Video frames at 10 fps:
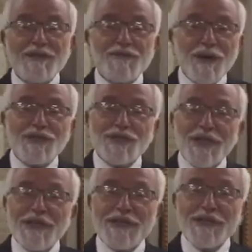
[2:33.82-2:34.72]
The Rosh
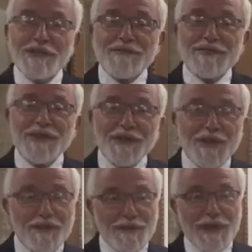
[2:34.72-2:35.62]
then gives
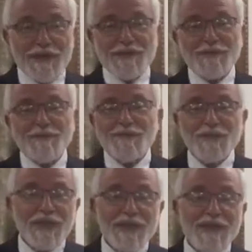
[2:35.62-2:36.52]
another answer.
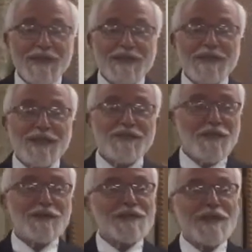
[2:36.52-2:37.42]
His
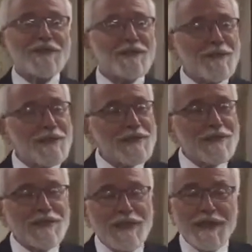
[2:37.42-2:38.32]
first answer
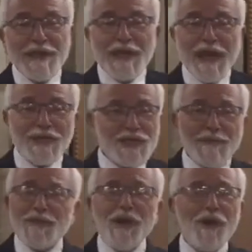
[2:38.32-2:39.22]
is,
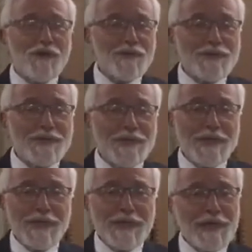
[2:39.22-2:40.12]
Hashem knows
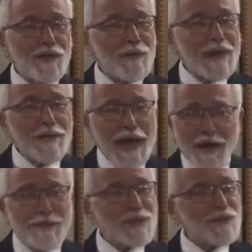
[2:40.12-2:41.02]
that no matter
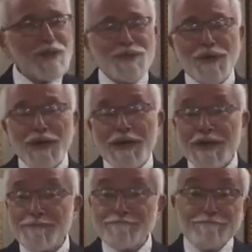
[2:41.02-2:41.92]
how much we
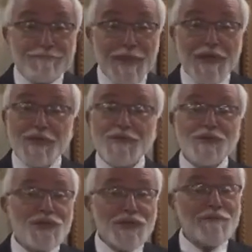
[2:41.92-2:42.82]
try,
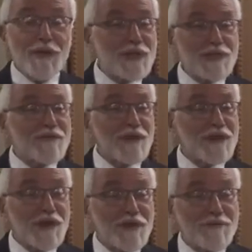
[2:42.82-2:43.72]
we're just basar
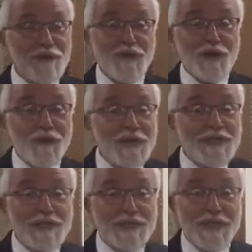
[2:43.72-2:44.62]
v'dam and we're going
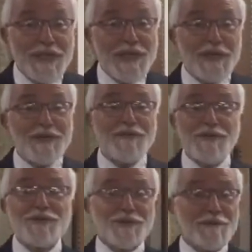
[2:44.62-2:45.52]
to sin again in the
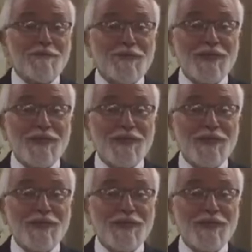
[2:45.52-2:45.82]
future.